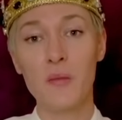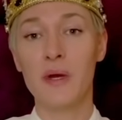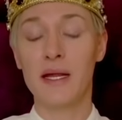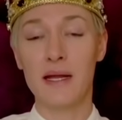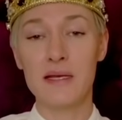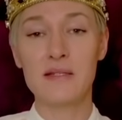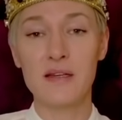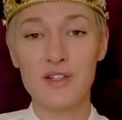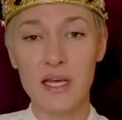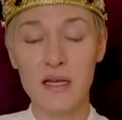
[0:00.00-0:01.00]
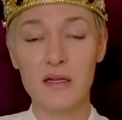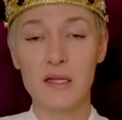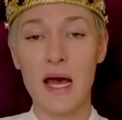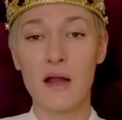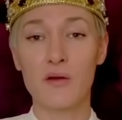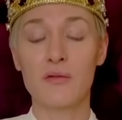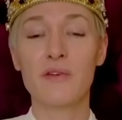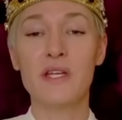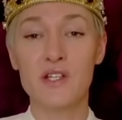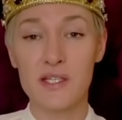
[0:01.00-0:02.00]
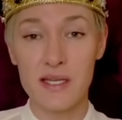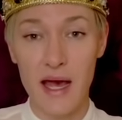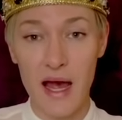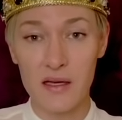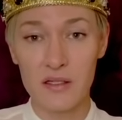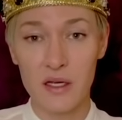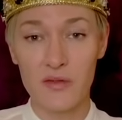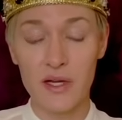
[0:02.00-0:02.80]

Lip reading: but it is indeed that Regency Act of